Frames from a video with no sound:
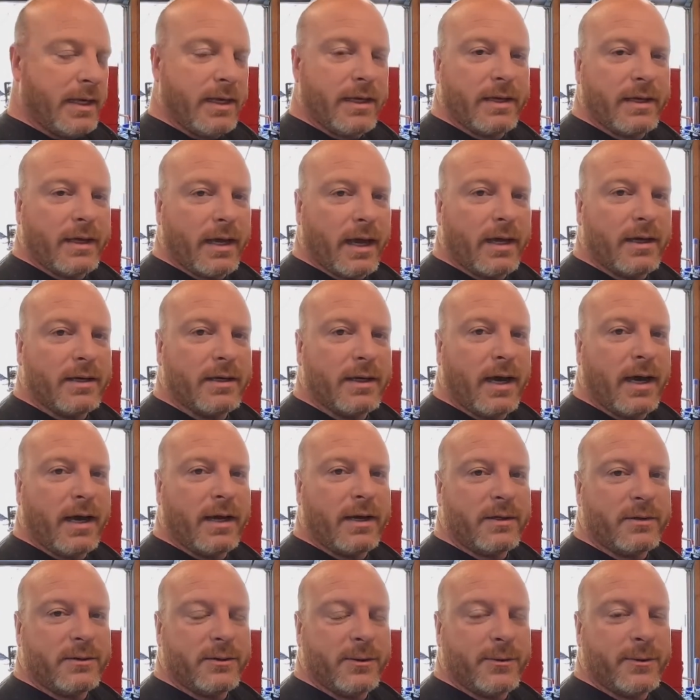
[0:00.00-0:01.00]
Yeah, I
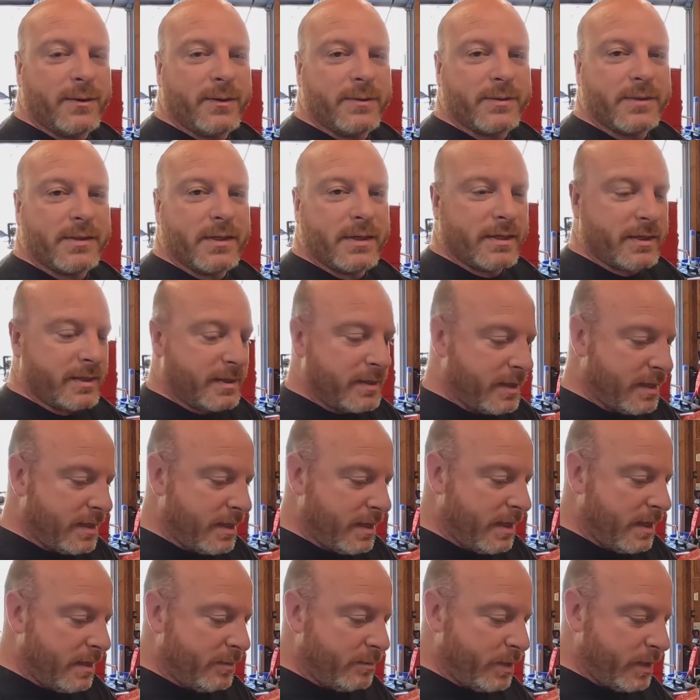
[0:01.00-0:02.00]
don't know what I was thinking,
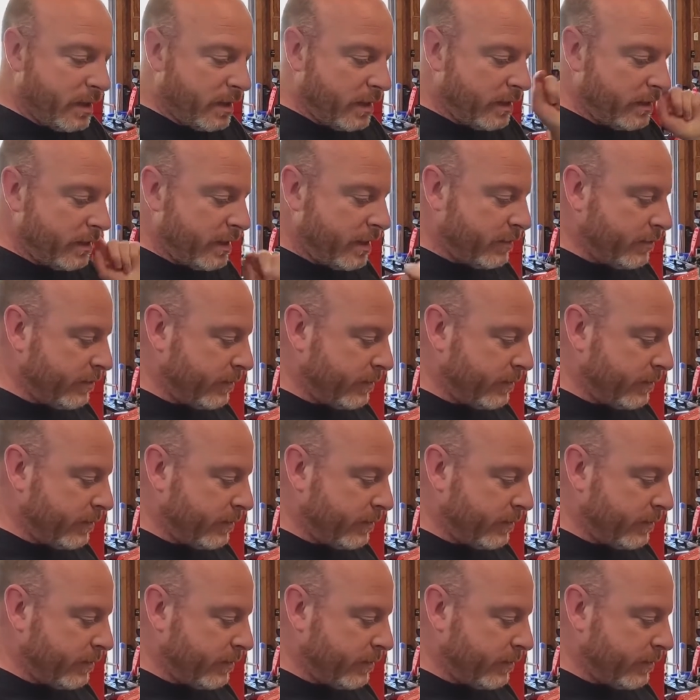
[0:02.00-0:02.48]
but yeah,